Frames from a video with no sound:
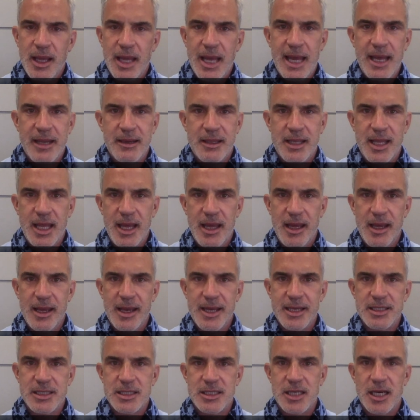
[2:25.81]
at
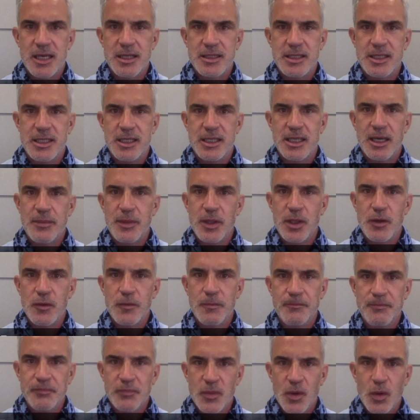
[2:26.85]
kas.tw,
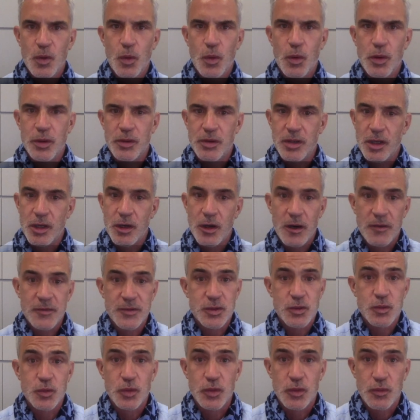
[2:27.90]
or you can call the
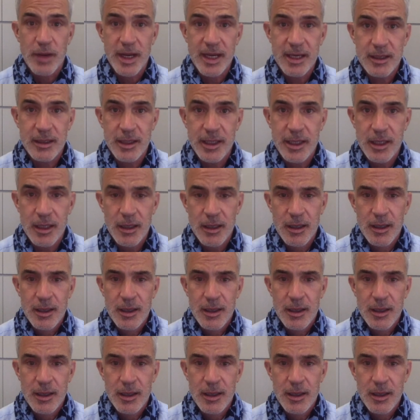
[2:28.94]
school directly